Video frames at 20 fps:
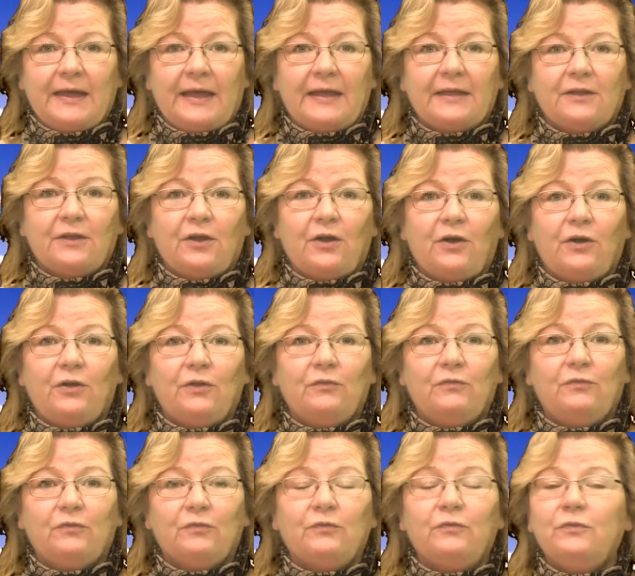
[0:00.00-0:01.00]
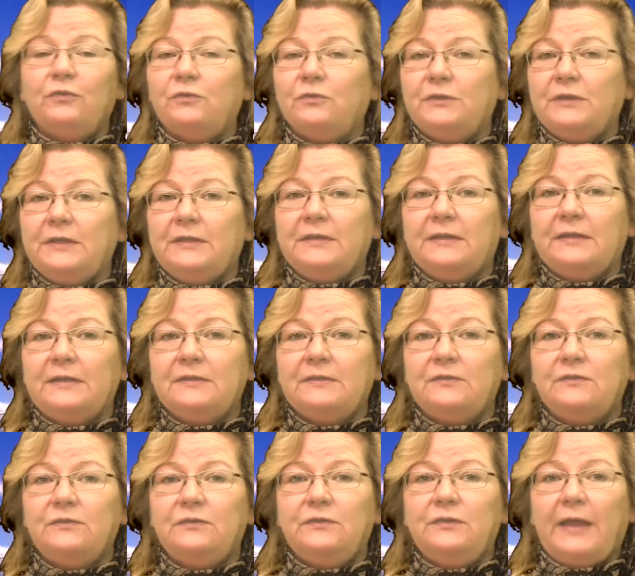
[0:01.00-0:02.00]
and call for further
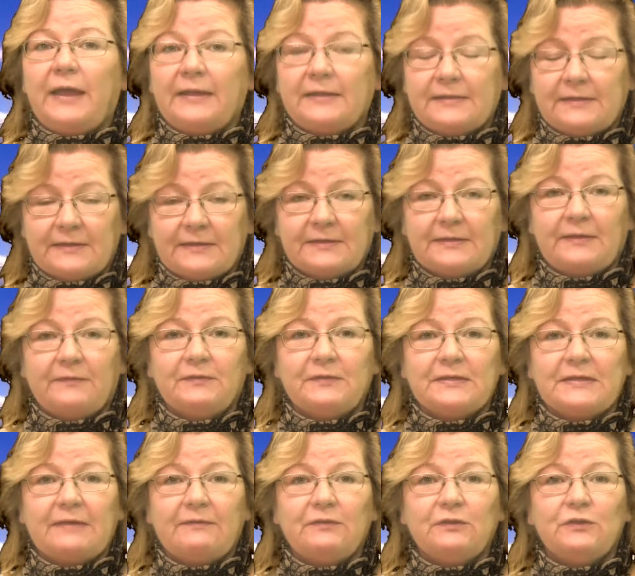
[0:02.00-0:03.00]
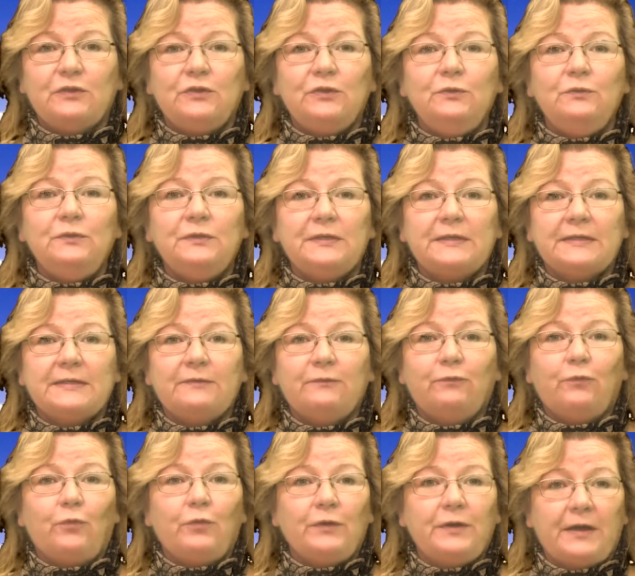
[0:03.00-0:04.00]
details at
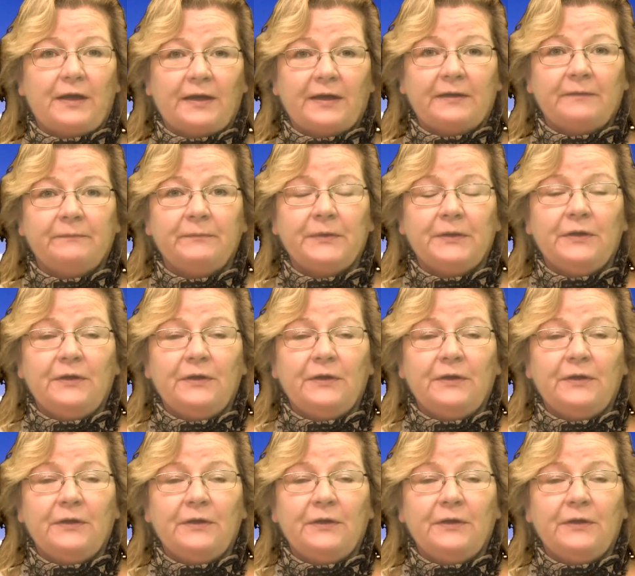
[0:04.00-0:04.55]
677-2649.